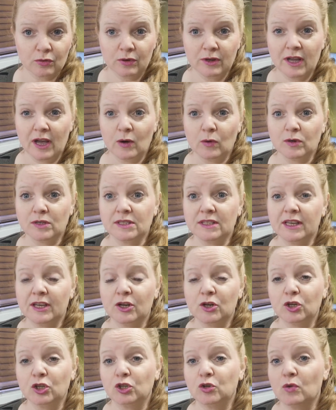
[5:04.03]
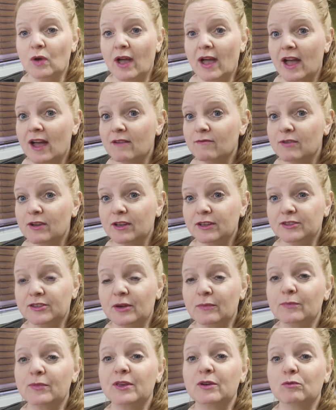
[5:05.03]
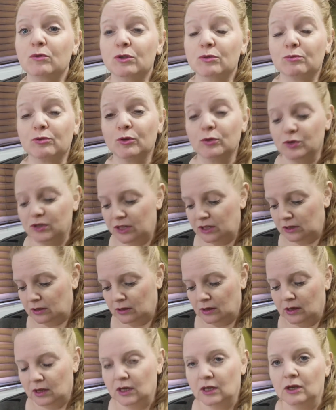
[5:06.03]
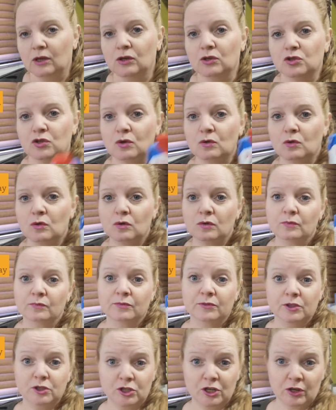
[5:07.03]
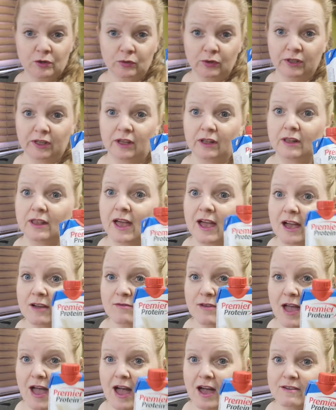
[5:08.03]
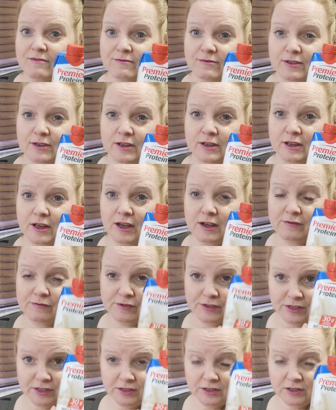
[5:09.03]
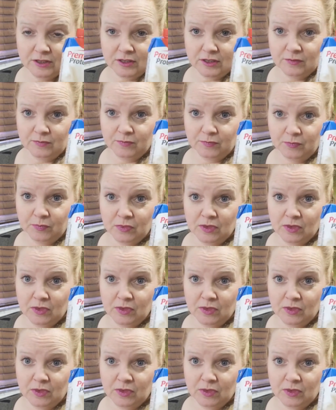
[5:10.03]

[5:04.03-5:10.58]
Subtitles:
or 3 hours later, you have something with protein. So generally I'll have half of these.